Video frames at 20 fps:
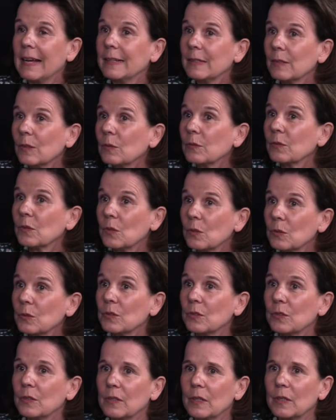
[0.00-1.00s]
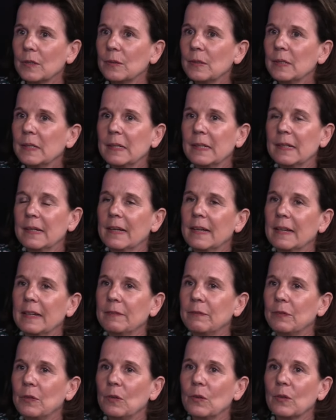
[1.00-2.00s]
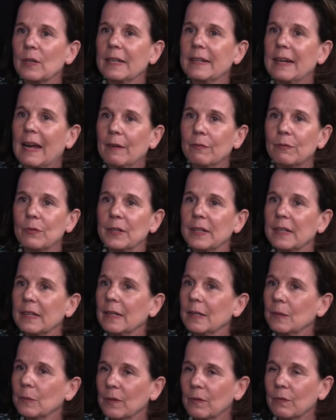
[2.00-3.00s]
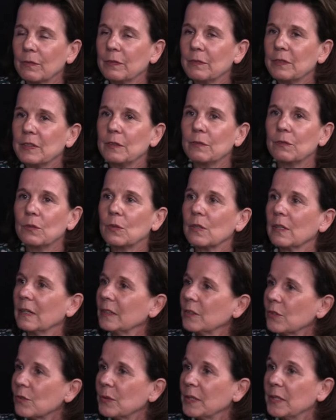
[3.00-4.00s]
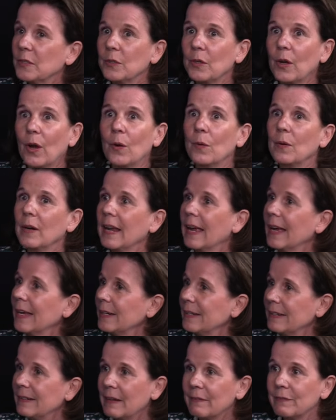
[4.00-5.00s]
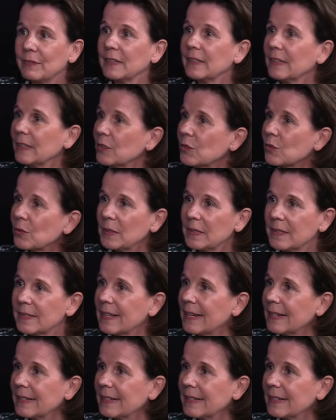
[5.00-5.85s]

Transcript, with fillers: And of course, you know, if you look at Africa with 54 countries, you only had 11 countries mm.